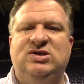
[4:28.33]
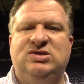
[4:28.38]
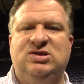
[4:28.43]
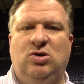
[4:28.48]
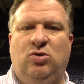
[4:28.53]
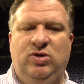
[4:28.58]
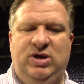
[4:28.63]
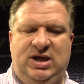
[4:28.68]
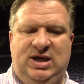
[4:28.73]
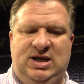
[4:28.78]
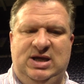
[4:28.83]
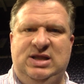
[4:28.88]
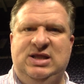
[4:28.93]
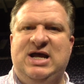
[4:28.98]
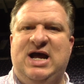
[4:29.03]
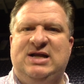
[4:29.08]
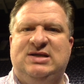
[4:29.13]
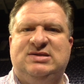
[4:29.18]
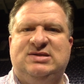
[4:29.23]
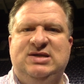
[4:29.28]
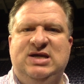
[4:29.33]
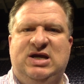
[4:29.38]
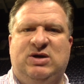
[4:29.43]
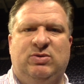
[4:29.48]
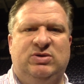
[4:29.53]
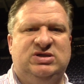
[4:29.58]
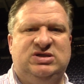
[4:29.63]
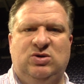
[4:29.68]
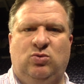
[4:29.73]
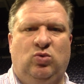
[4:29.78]
So in that
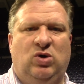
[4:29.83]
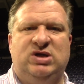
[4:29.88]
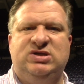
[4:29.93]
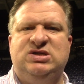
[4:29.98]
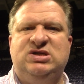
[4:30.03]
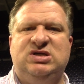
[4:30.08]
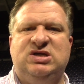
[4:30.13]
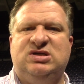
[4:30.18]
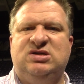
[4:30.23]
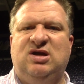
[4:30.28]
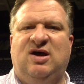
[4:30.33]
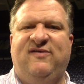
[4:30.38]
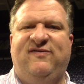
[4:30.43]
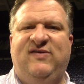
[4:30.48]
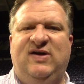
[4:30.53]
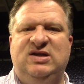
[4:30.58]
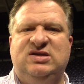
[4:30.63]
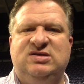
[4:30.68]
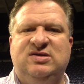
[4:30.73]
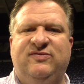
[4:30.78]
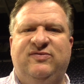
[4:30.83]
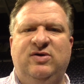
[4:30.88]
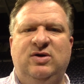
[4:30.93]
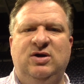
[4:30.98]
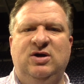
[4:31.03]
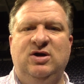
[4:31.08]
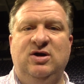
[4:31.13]
sequence, it wasn't just offensive.